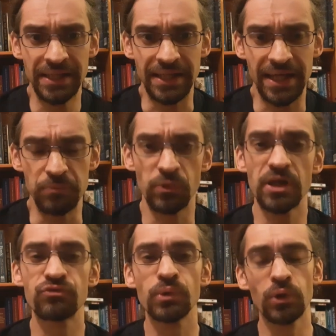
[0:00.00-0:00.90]

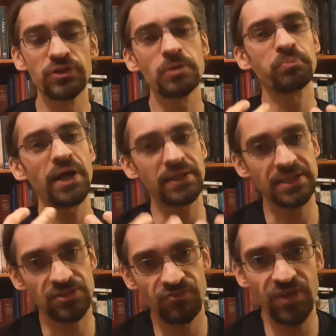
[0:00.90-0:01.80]
If we want to
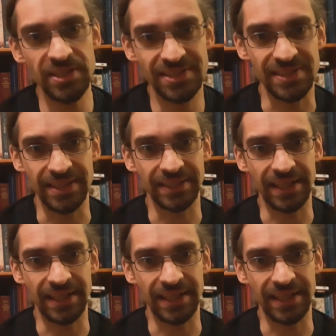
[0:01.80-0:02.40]
practice fencing